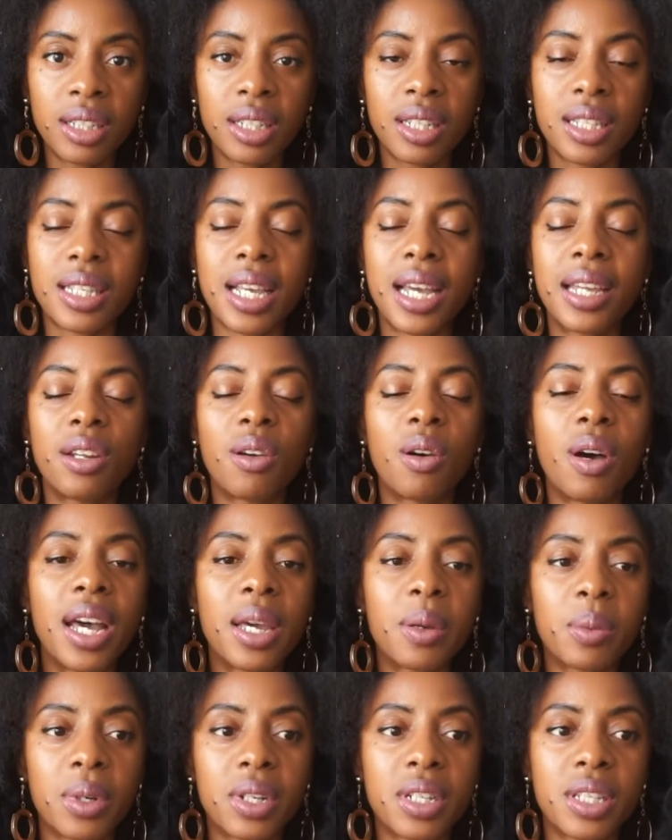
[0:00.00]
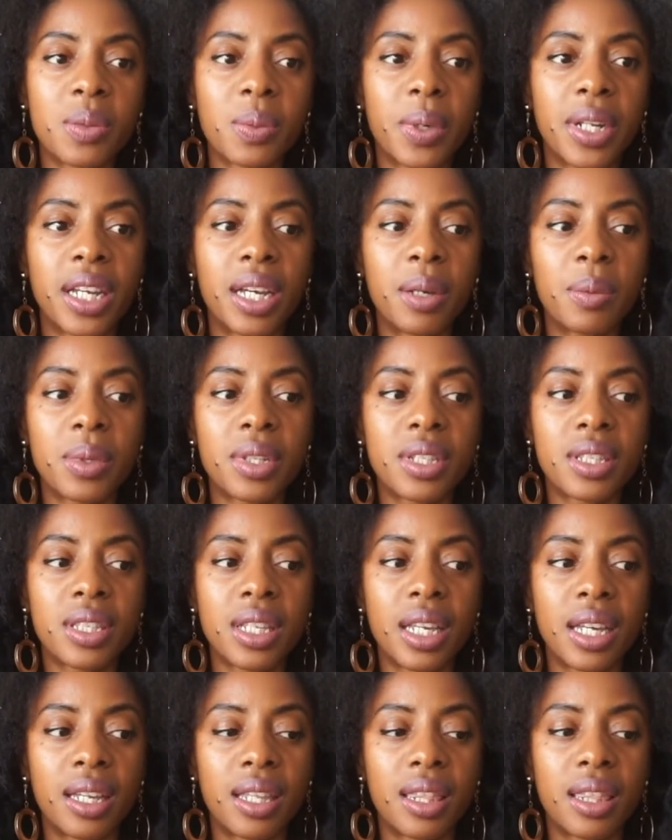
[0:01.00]
because I know I was, when I was
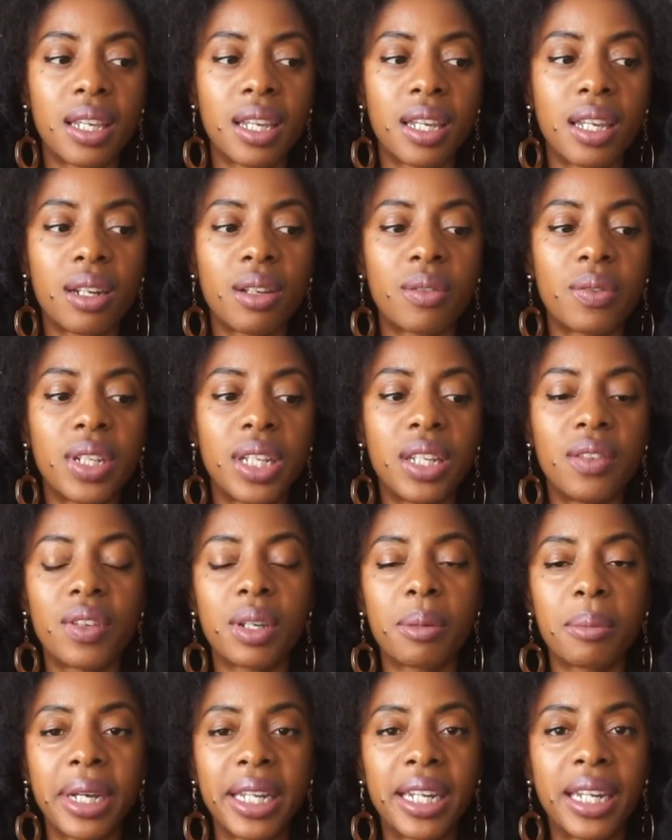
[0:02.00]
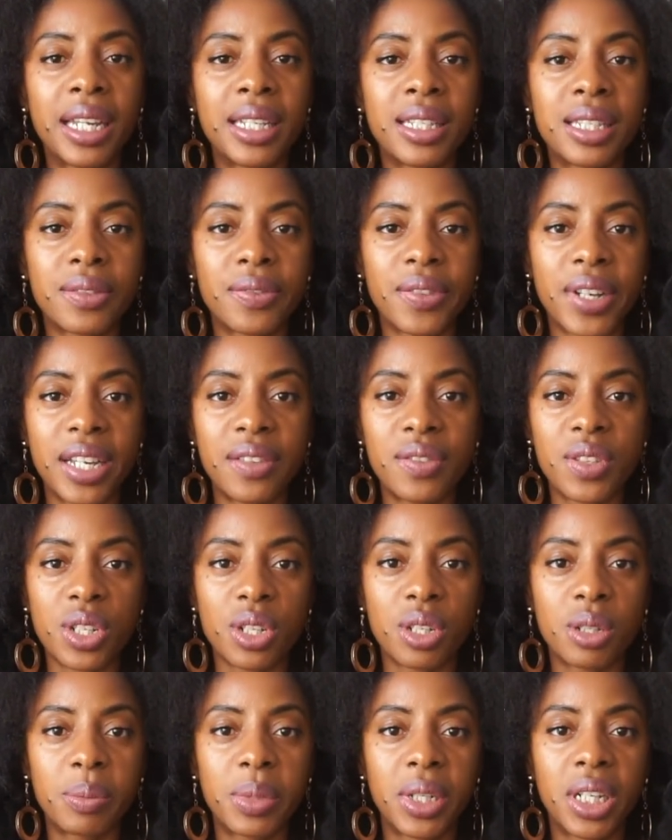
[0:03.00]
thinking of leaving my 9-to-5
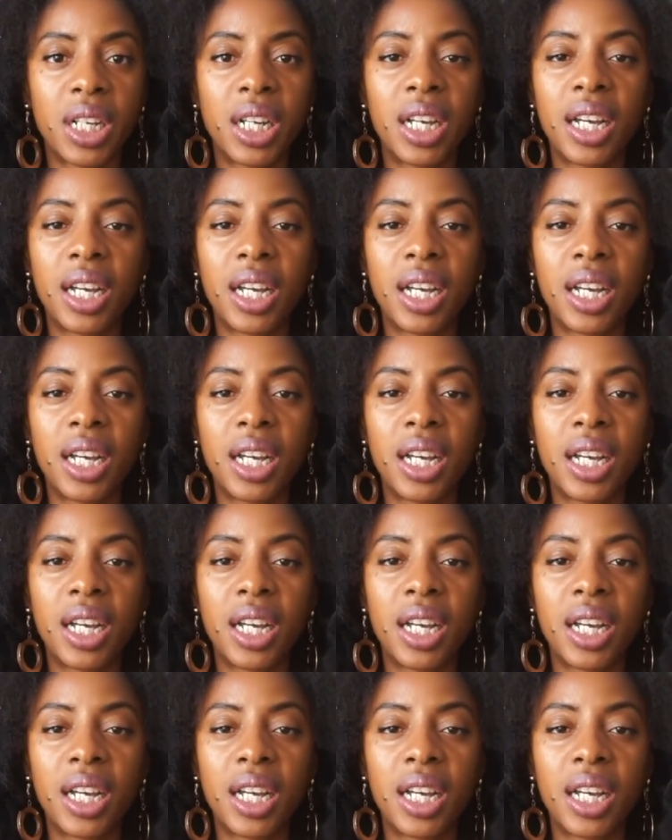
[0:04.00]
job,